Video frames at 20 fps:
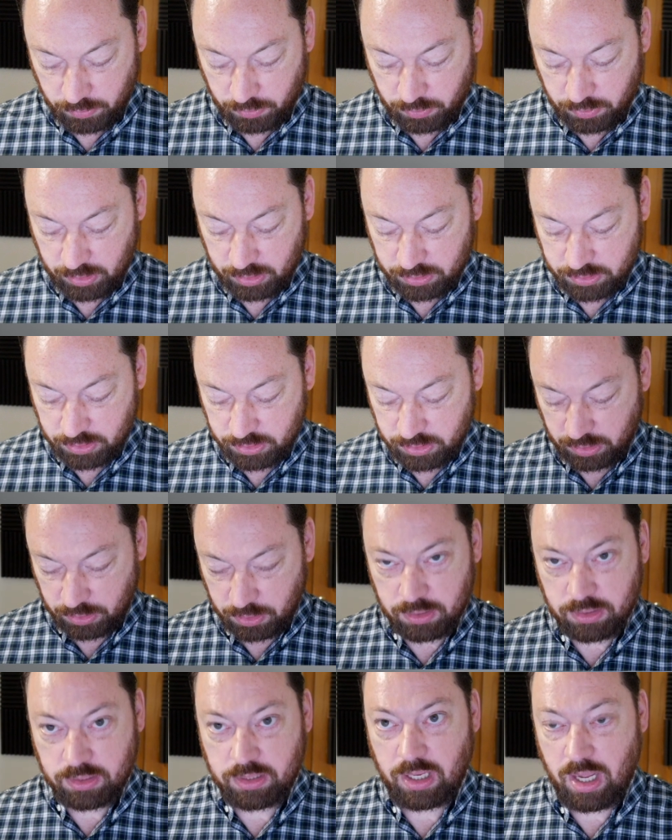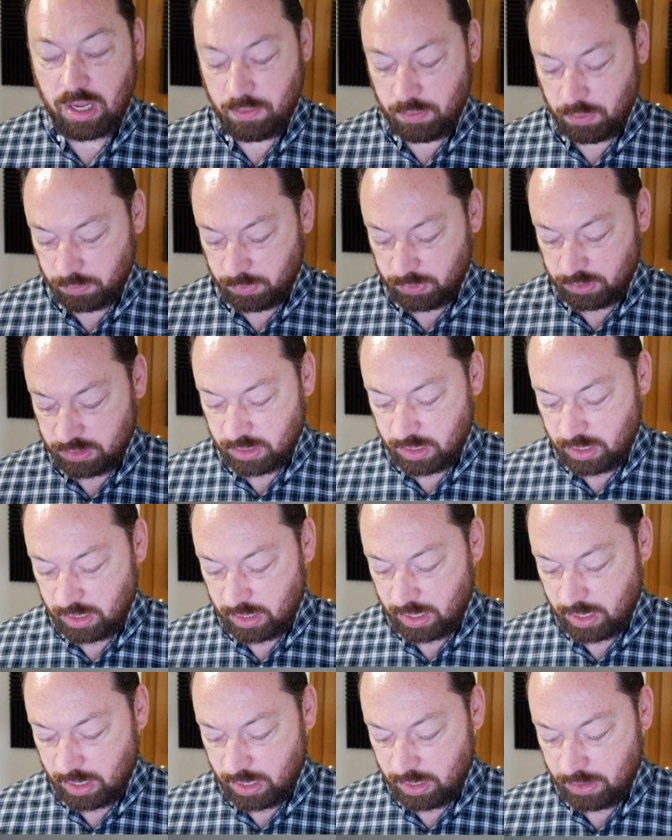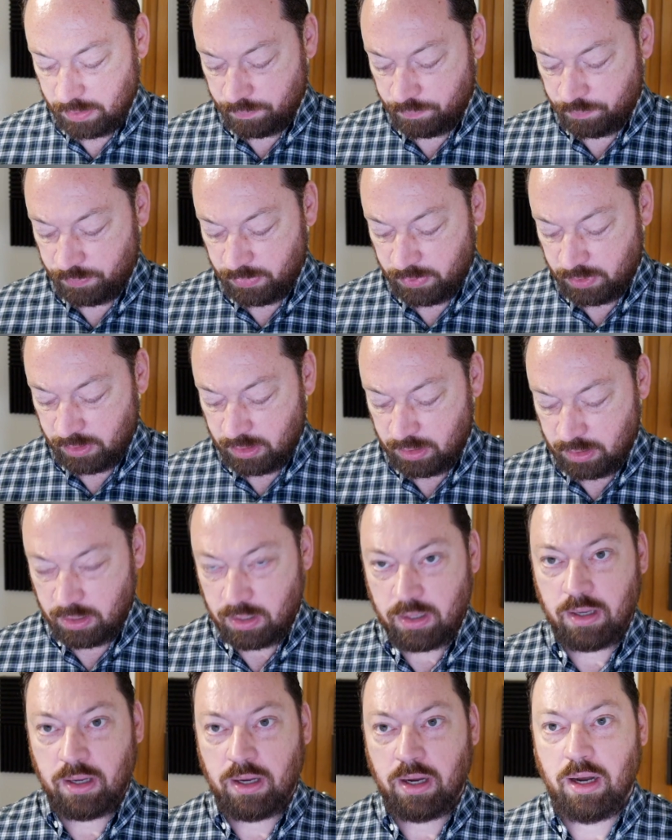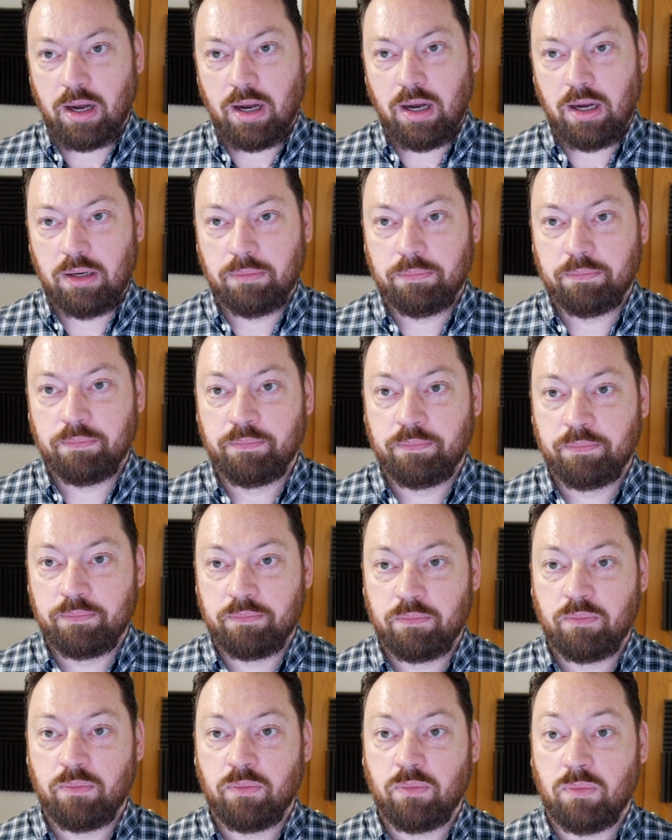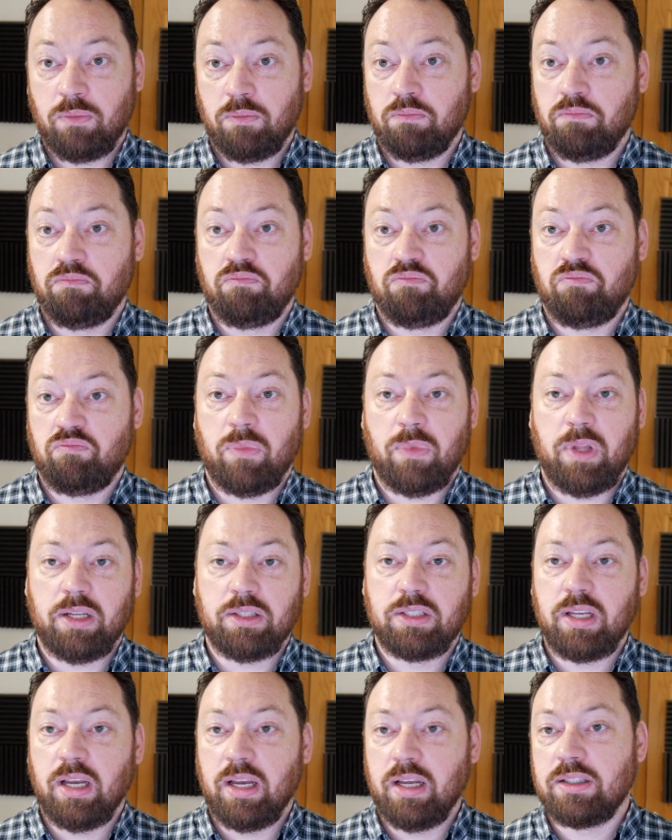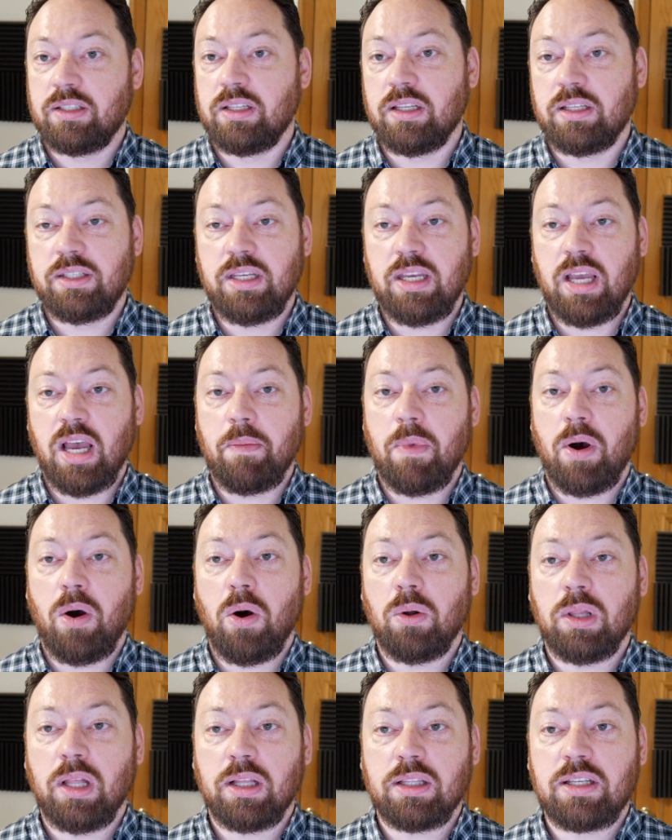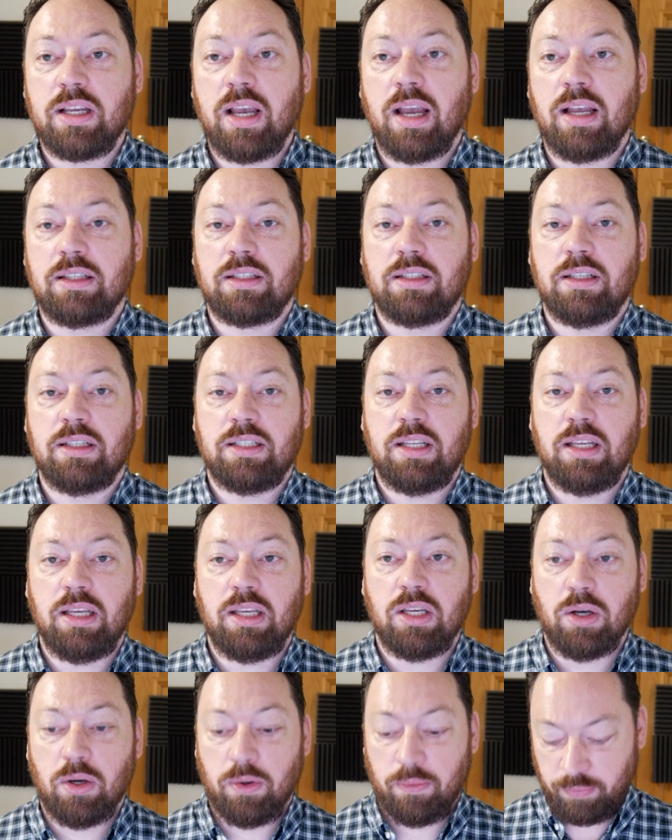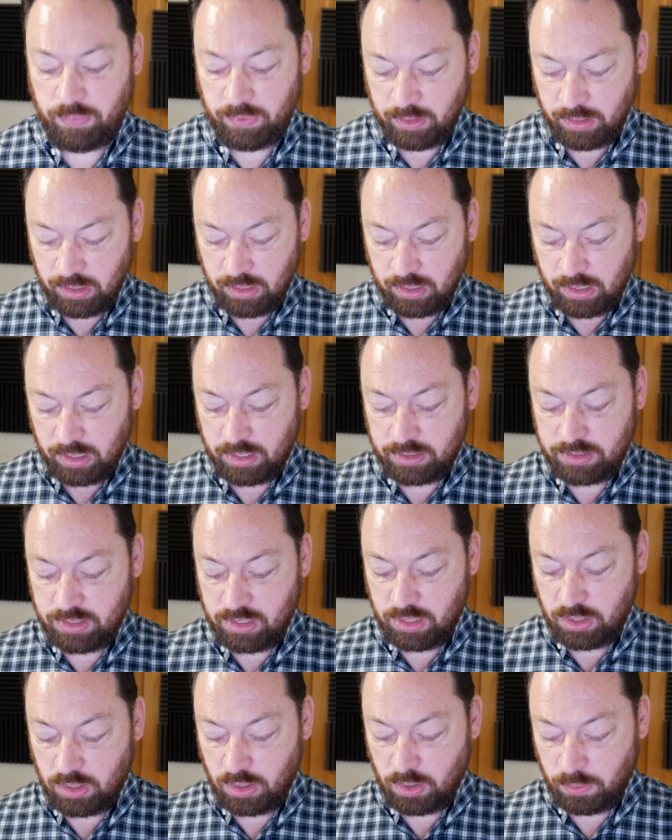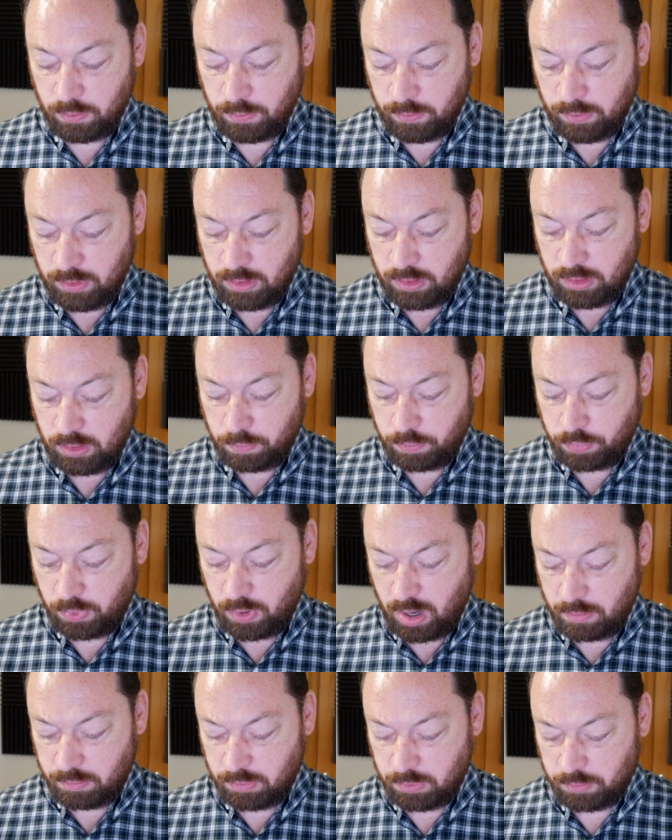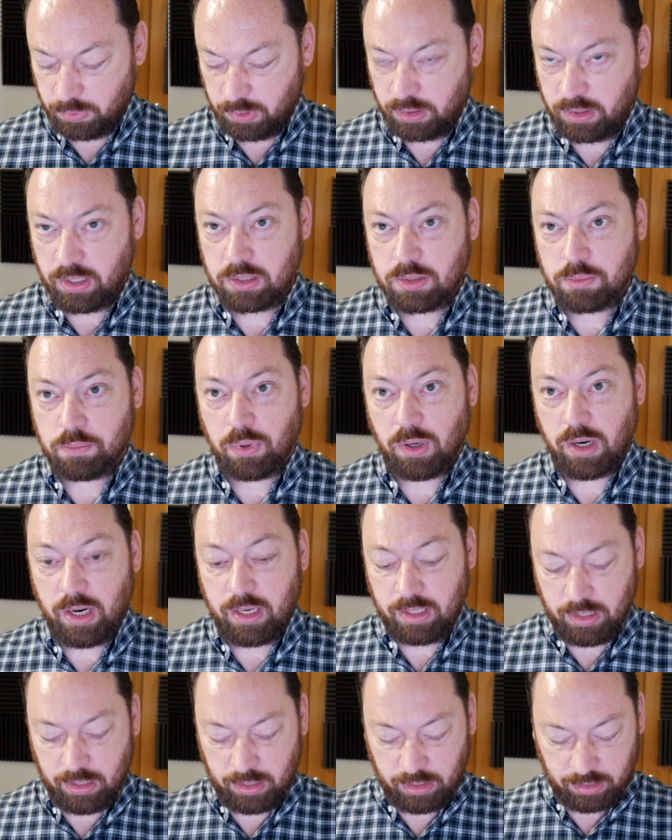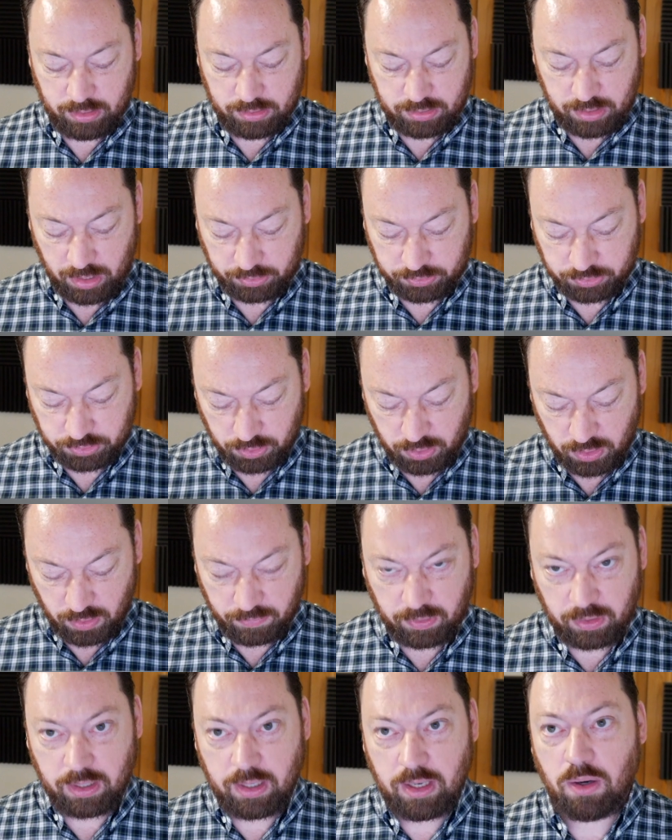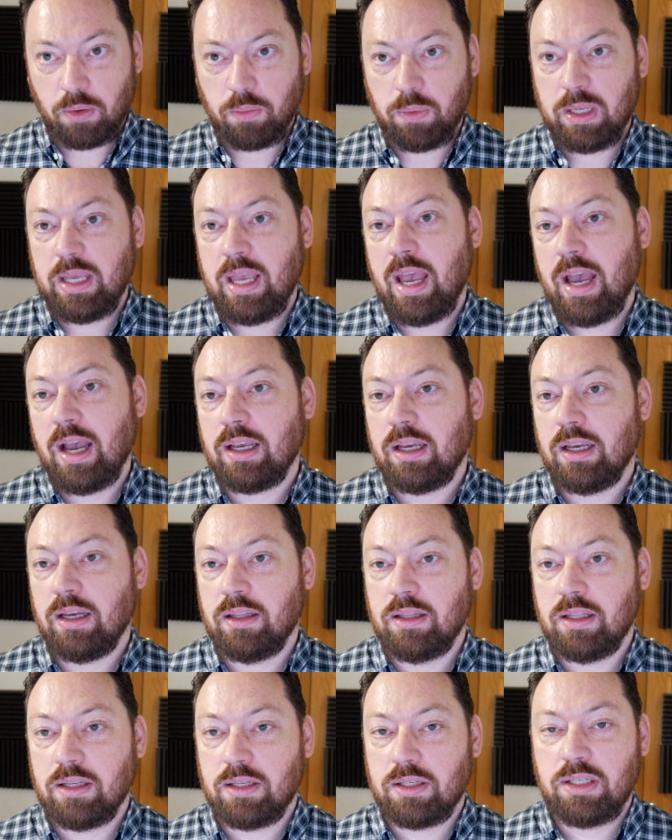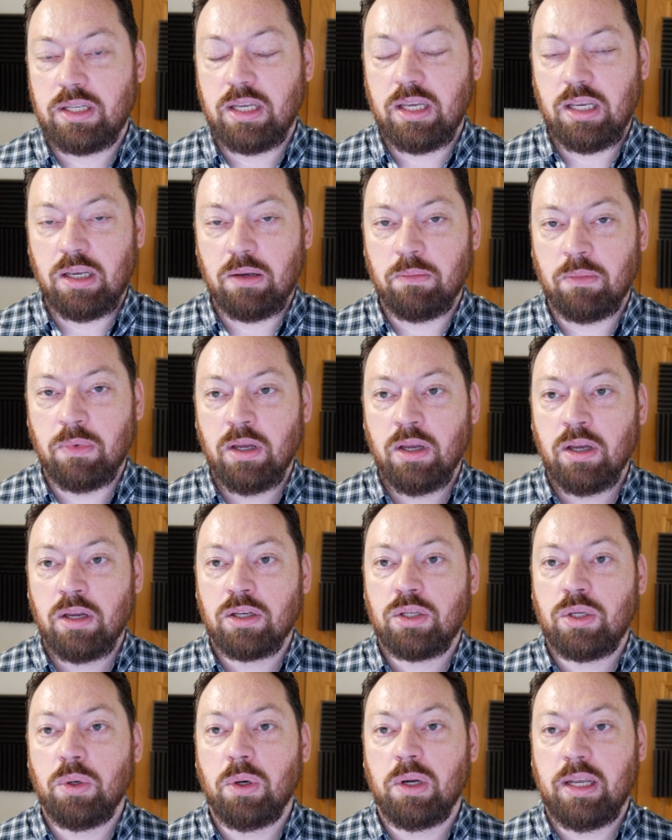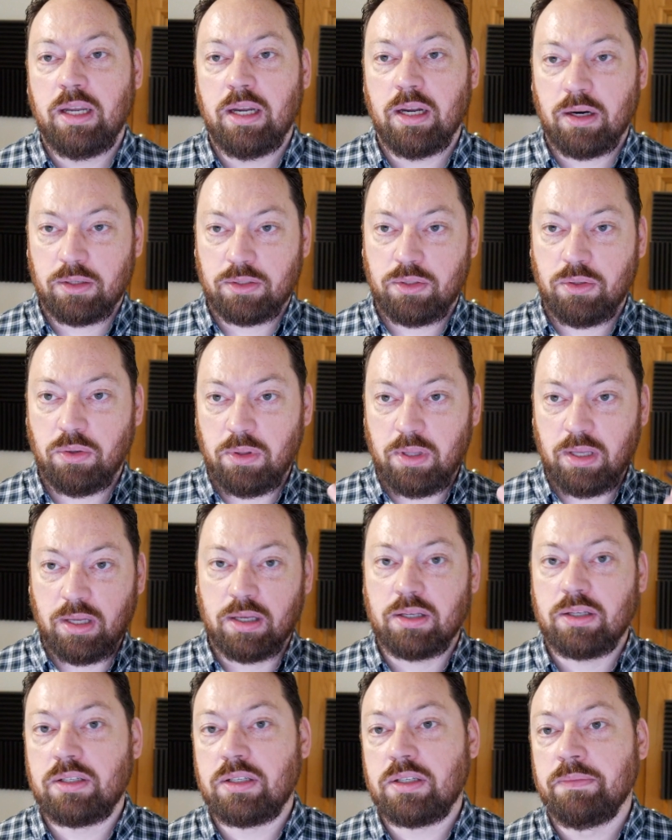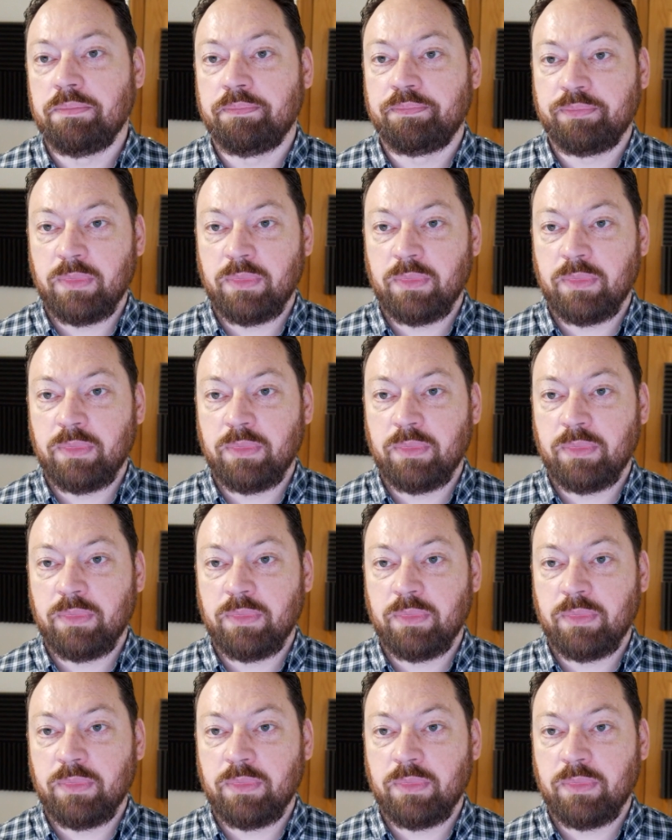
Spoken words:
this is a good time when we say, hey, let's say it's the CMO, let's say it's the CEO. Hey, CEO, the problem with this breaking is actually over here. We can't get this team to adhere to this.